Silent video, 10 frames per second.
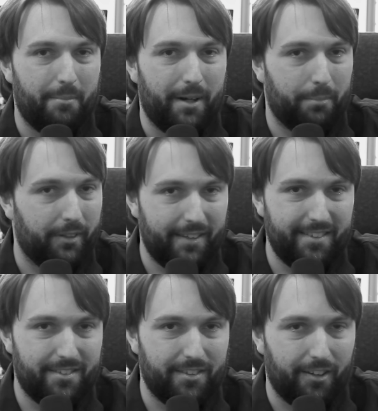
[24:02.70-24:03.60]
but
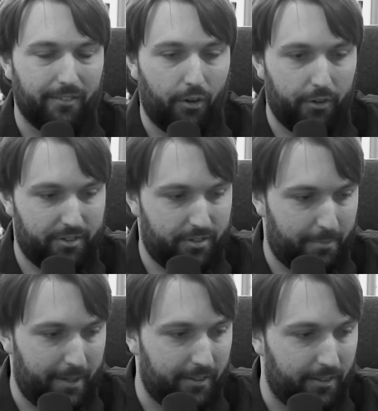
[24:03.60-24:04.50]
please, you know, honest
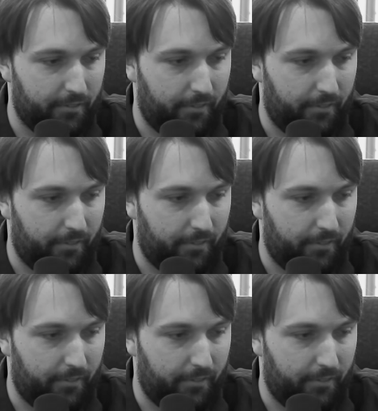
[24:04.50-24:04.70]
opinions of